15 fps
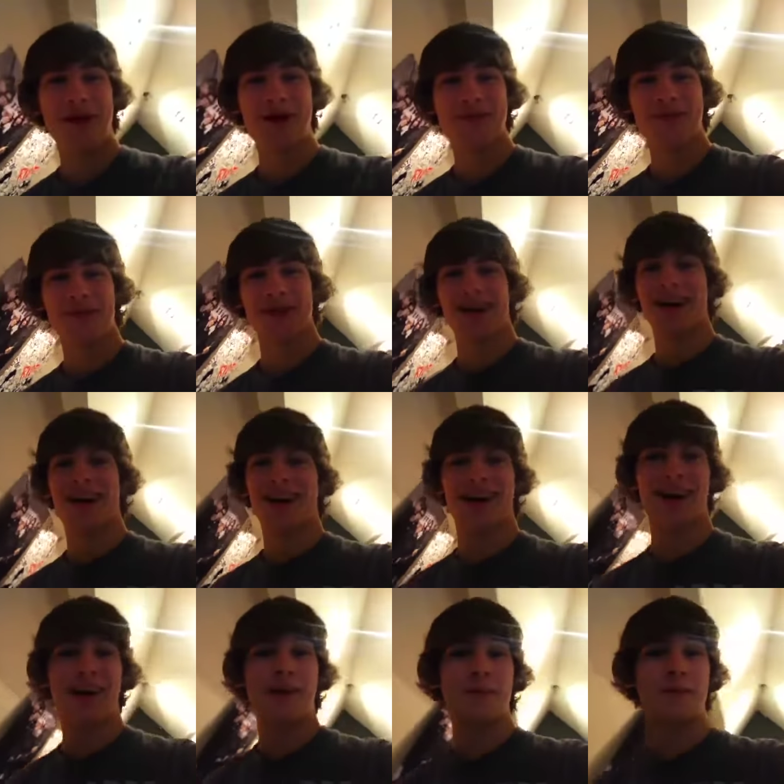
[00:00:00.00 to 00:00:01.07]
up. Uh,
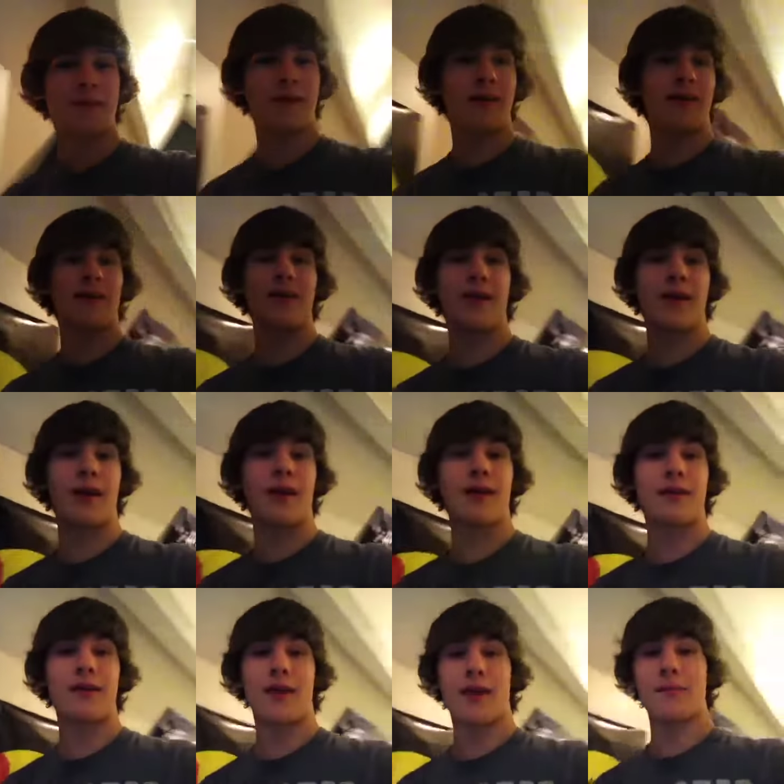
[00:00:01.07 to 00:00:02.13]
I'm currently
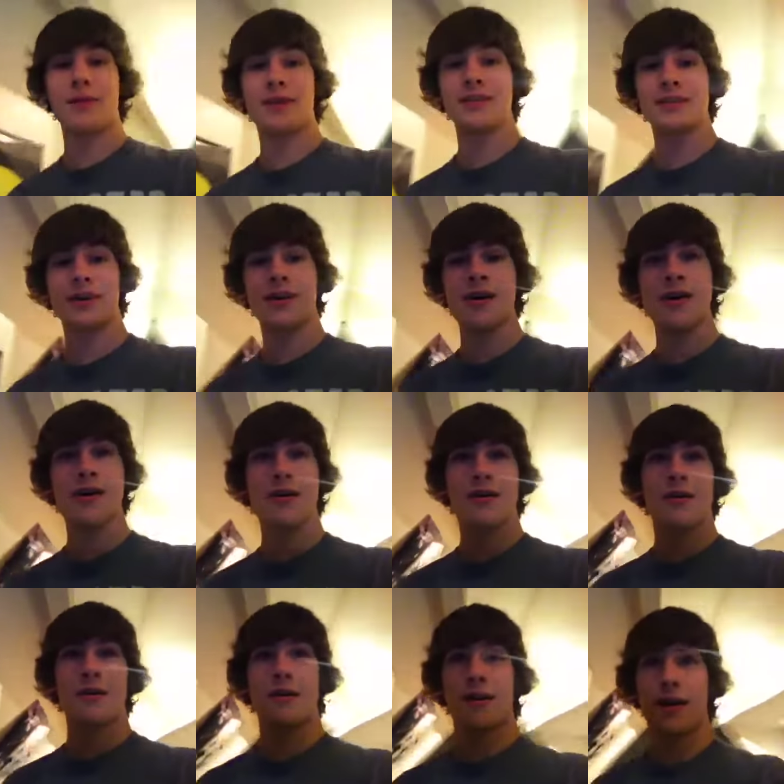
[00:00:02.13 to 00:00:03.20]
getting Amnesia.
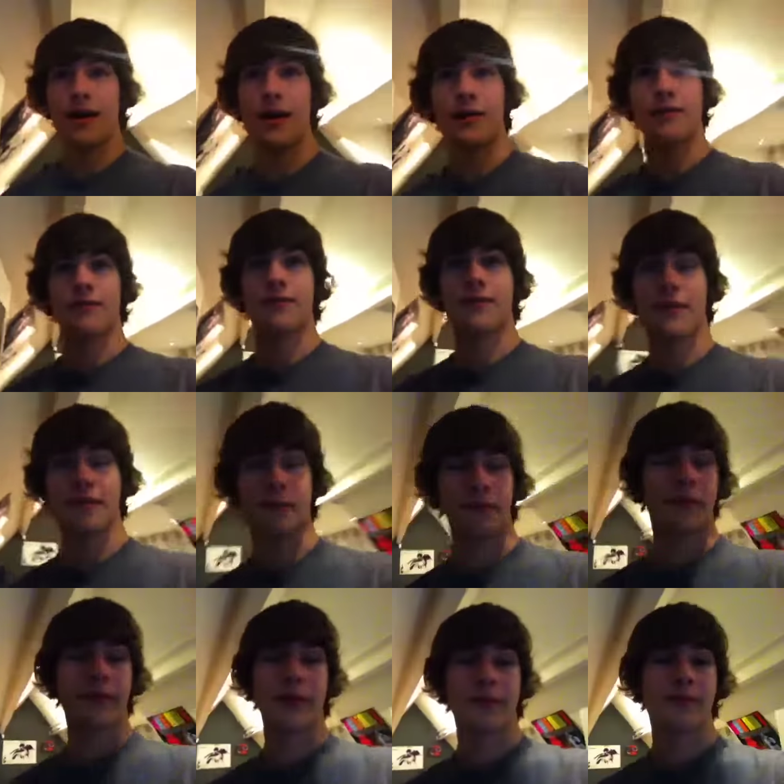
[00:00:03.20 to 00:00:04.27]
I've never
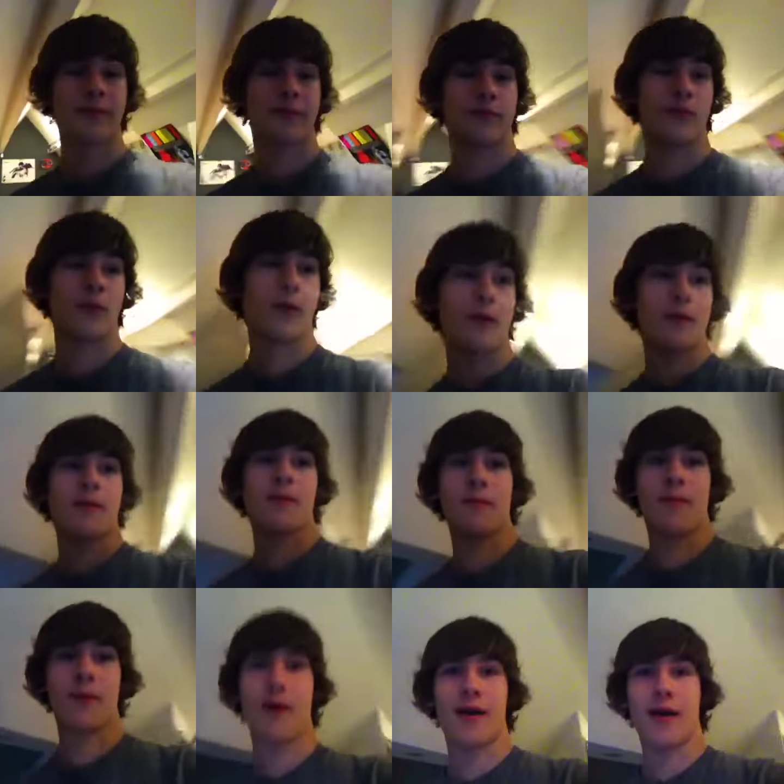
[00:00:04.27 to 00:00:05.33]
played it before,
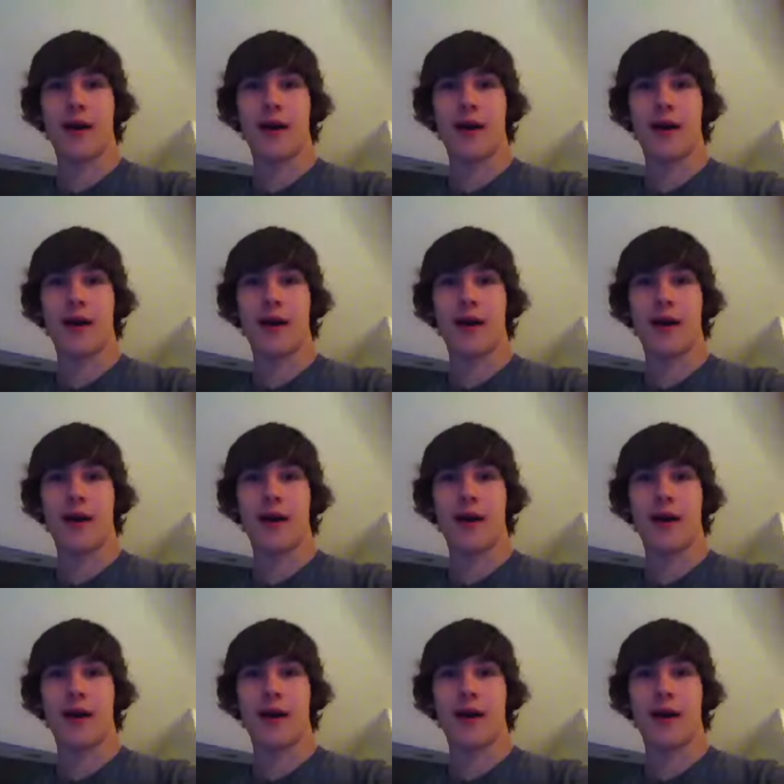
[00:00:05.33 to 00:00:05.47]
but